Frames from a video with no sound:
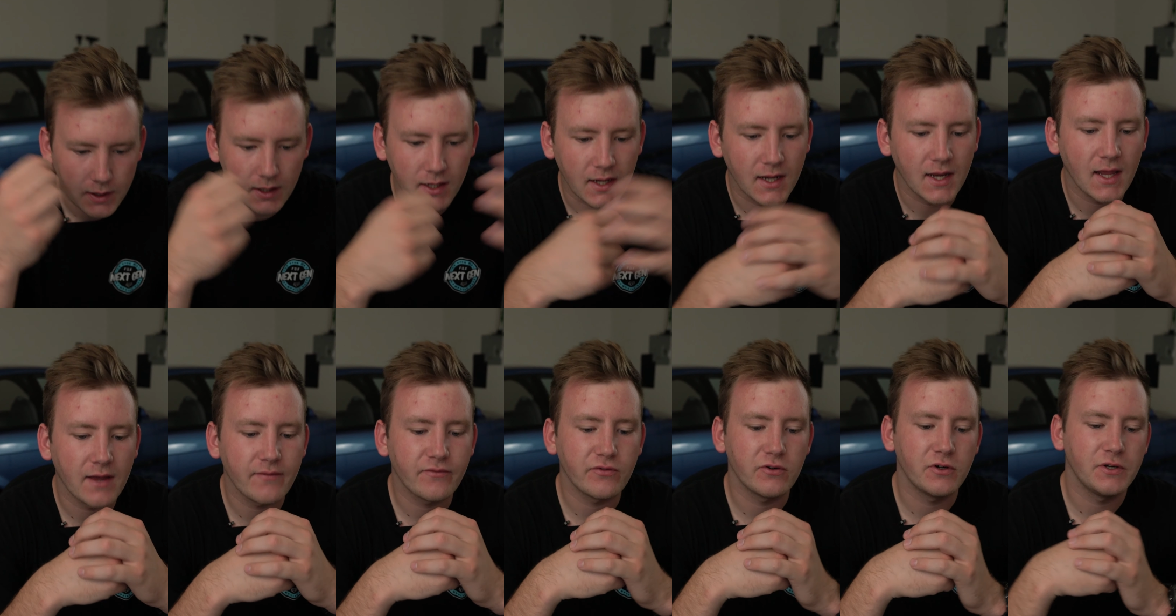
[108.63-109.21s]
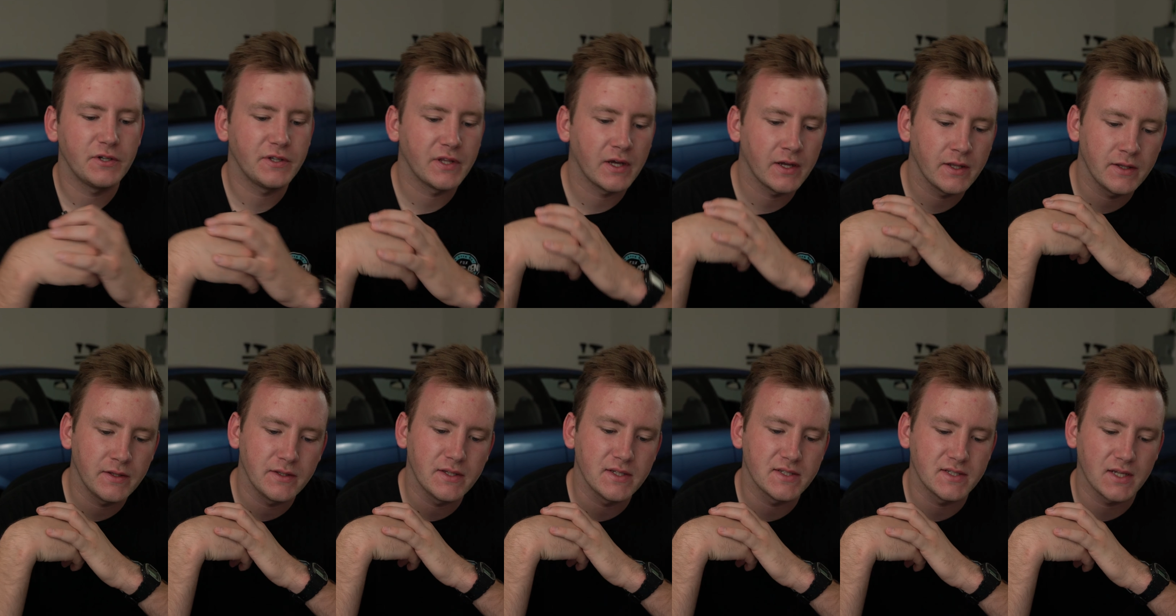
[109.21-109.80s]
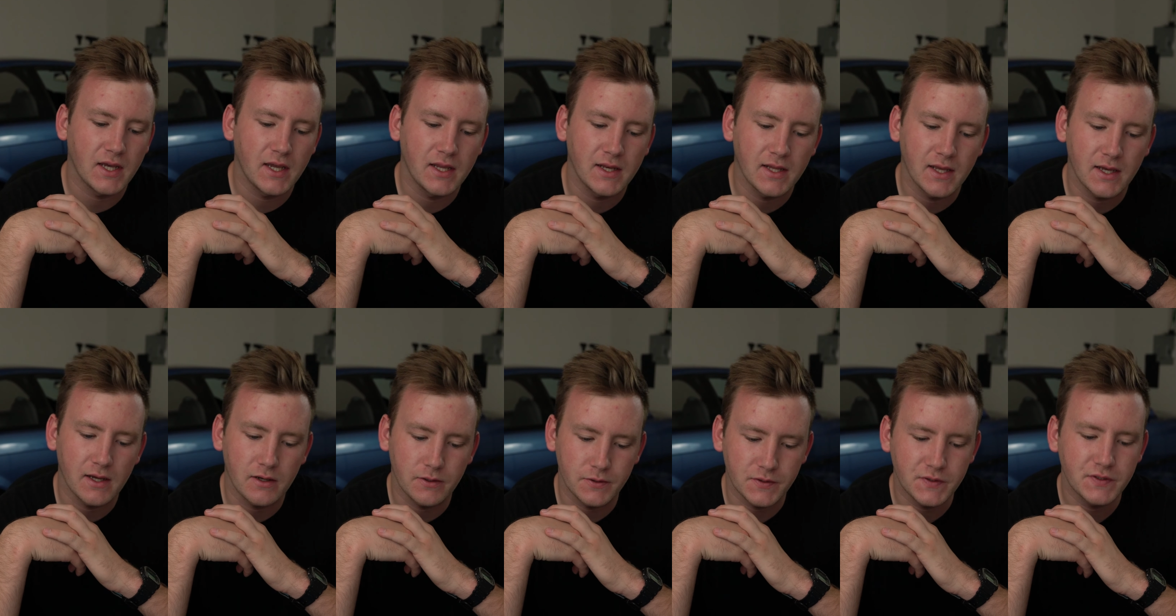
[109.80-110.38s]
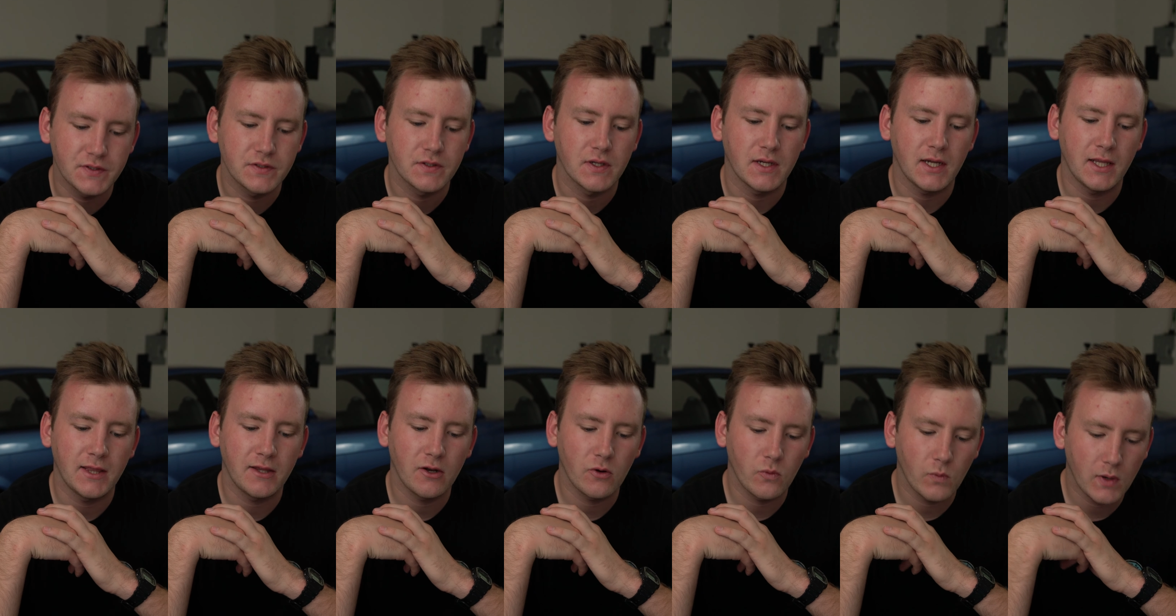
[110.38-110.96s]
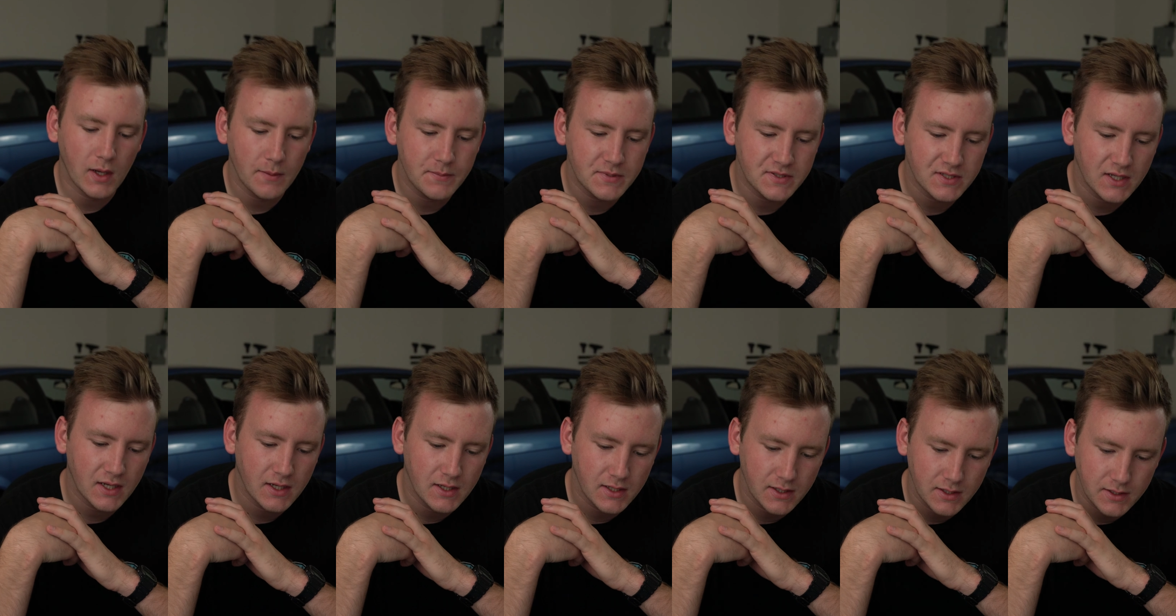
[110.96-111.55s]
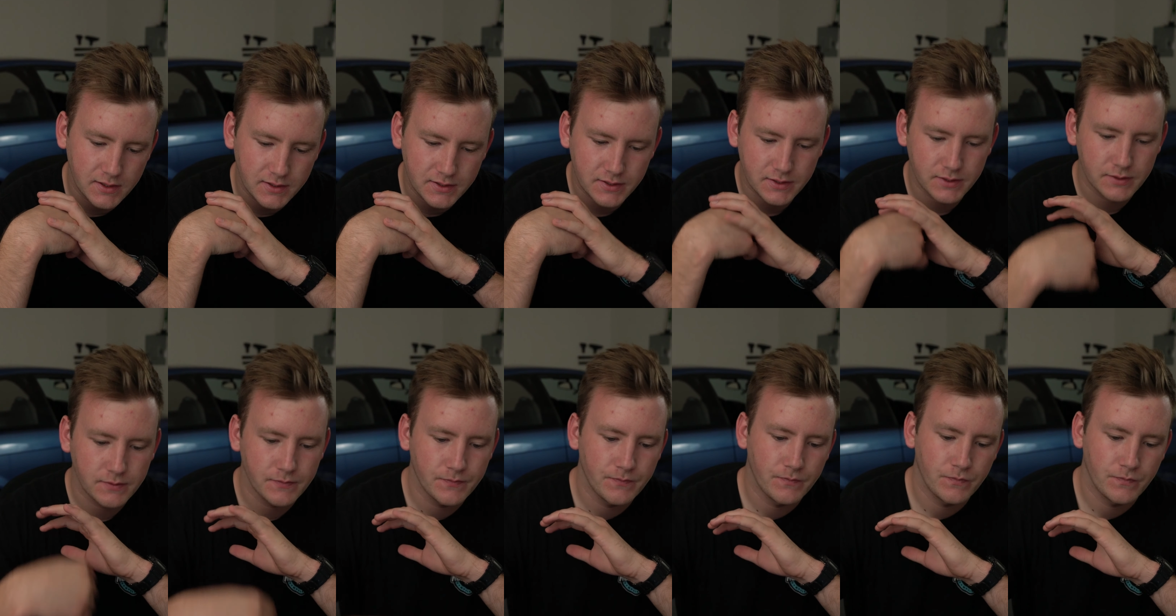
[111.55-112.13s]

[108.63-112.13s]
Never Done Design House, and their website is